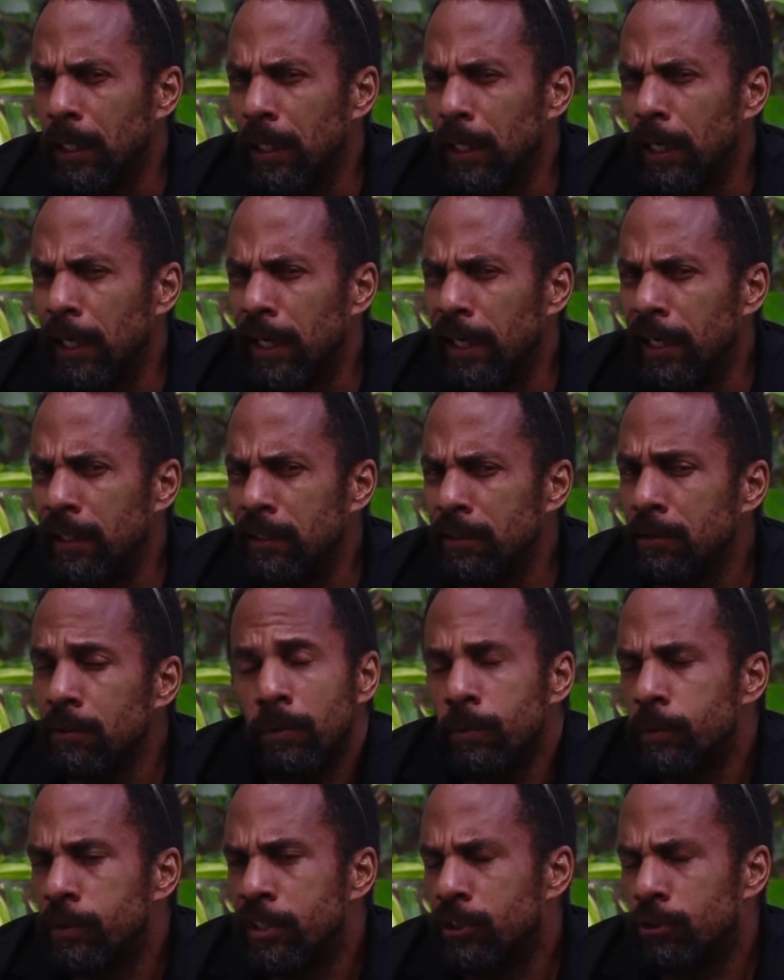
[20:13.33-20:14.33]
And, we
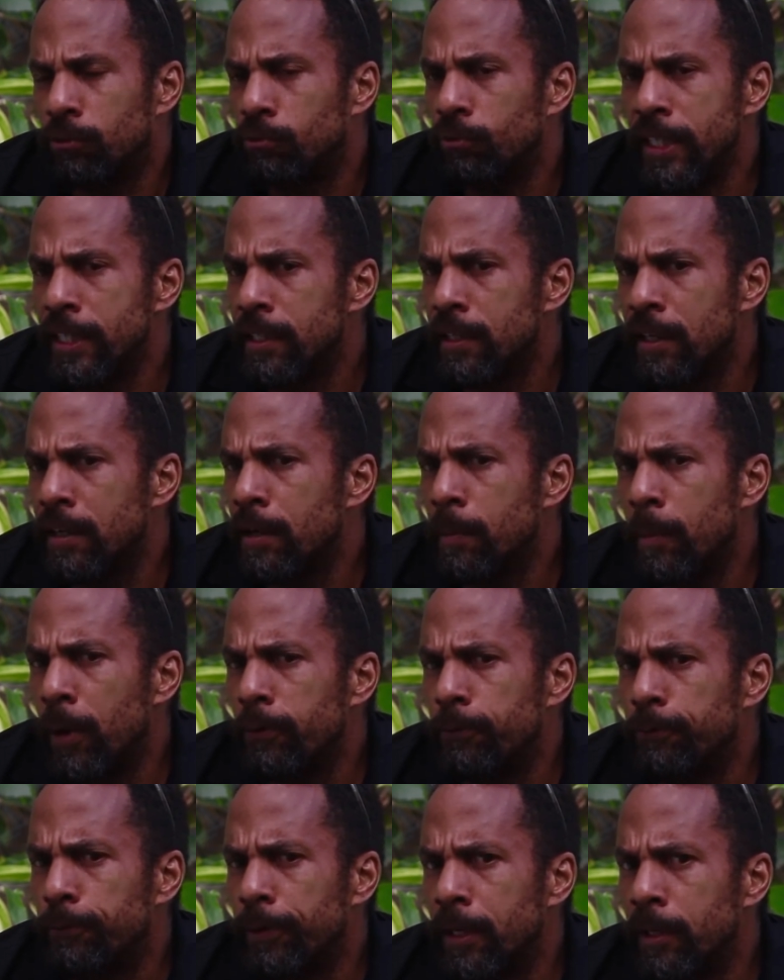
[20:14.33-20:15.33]
were just reasoning
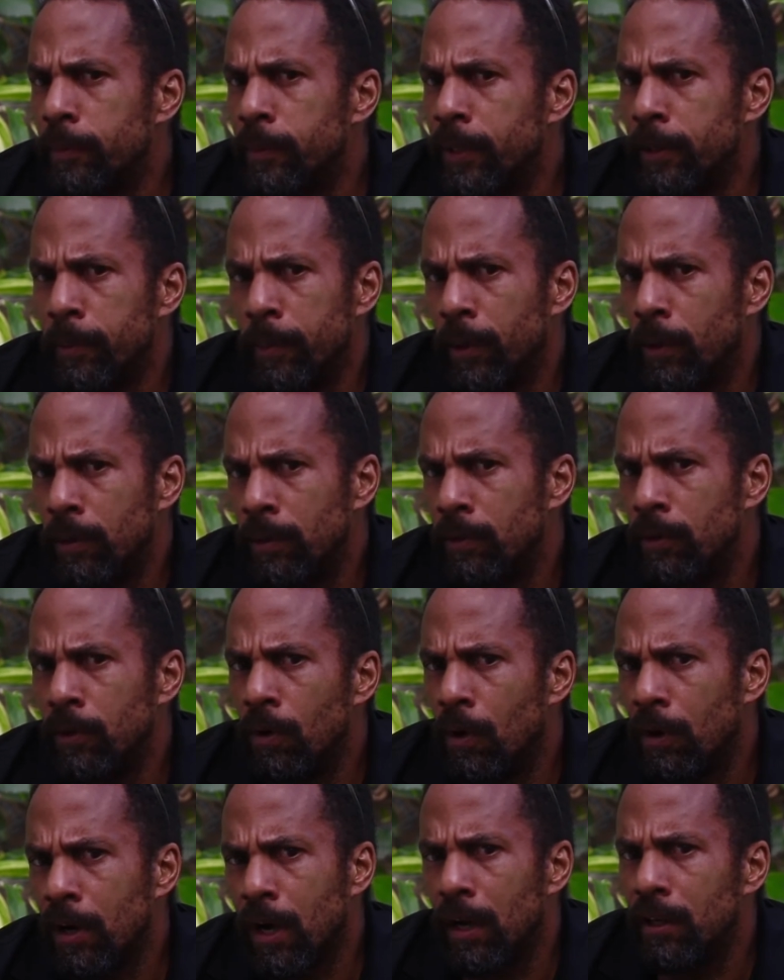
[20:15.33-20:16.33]
about film and about,
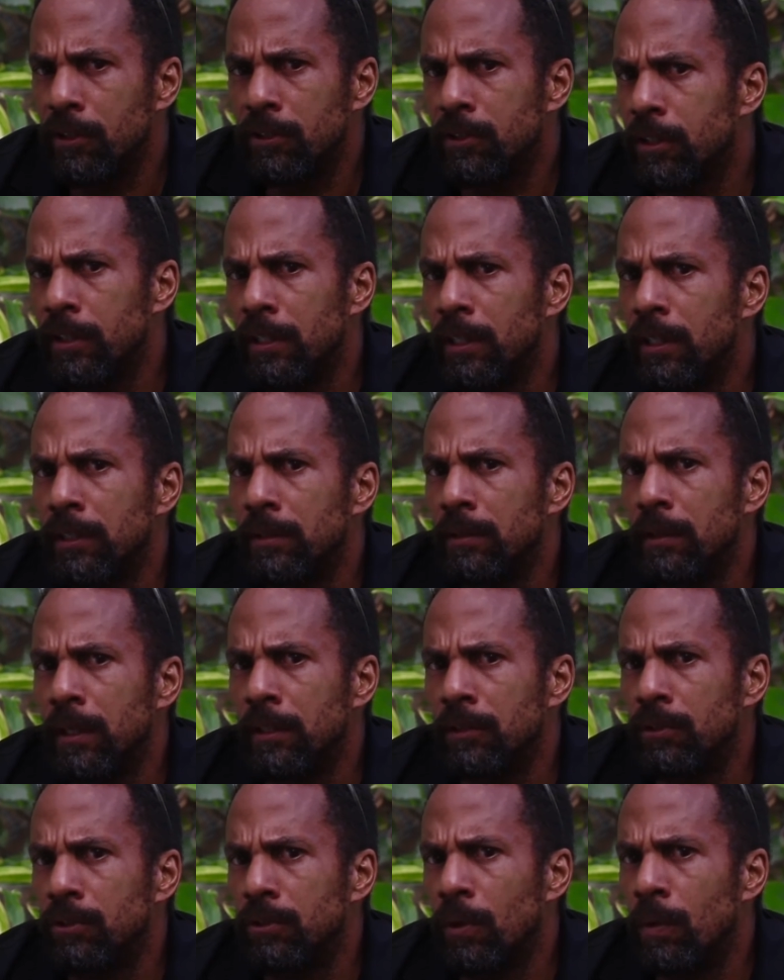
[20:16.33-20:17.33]
culture
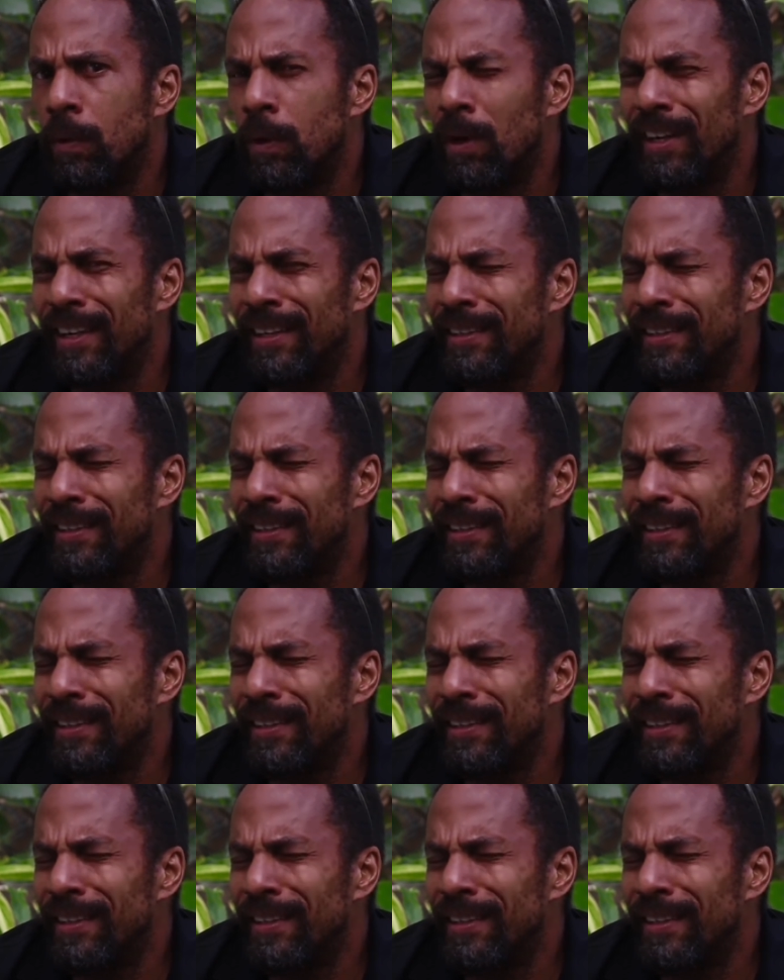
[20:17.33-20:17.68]
and so on.